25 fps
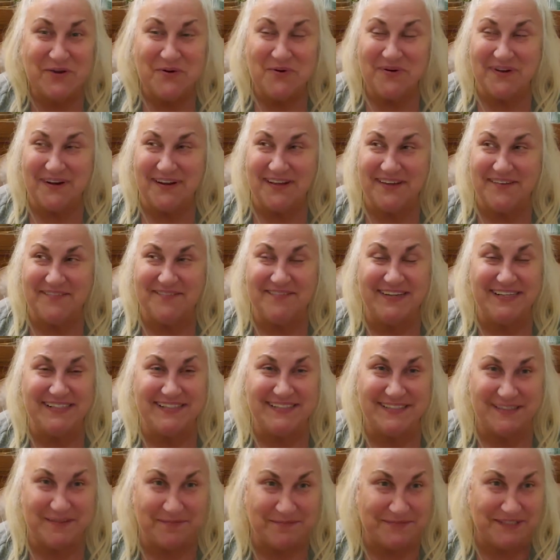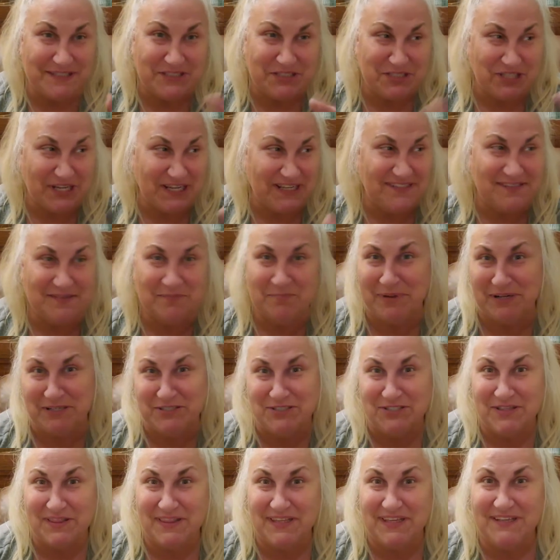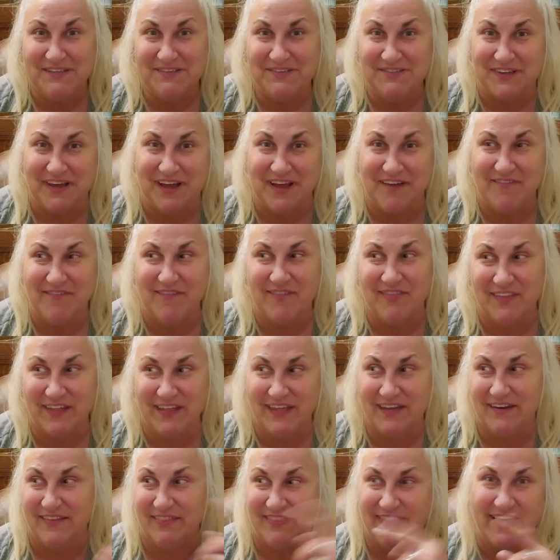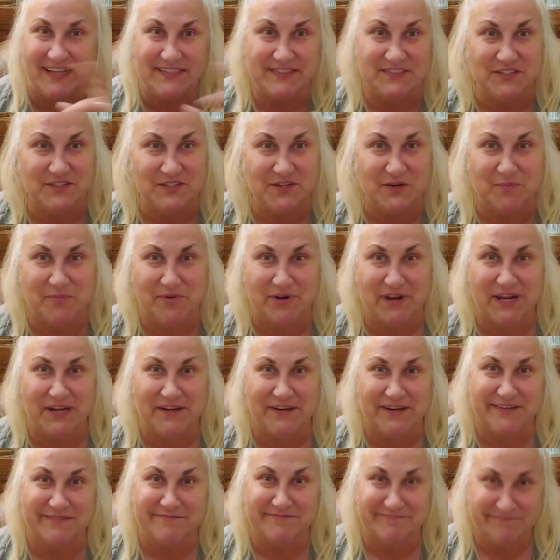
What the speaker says: When I can find something that checks a bunch of things off, then that's a no-brainer.